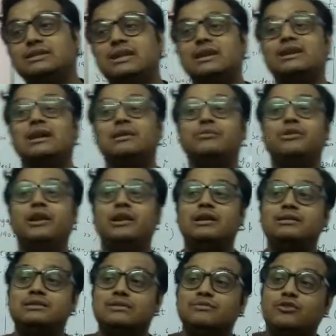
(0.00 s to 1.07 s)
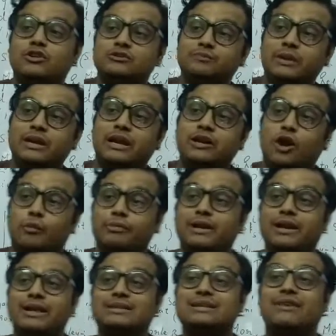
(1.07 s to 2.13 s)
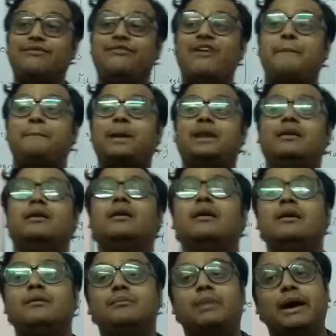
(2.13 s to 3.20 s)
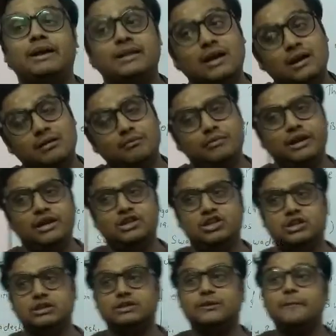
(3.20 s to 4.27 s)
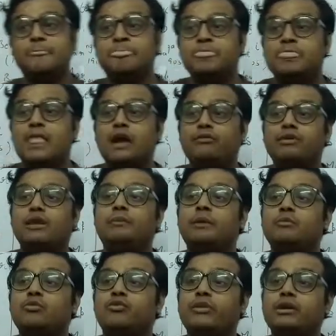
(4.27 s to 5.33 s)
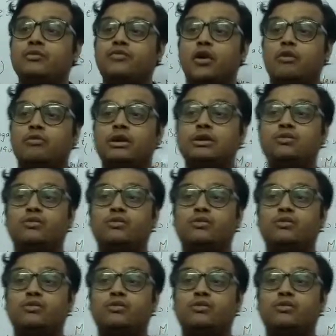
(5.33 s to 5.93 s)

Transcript: and communalism was being adopted as a weapon by the Britishers. Now we'll be moving forward.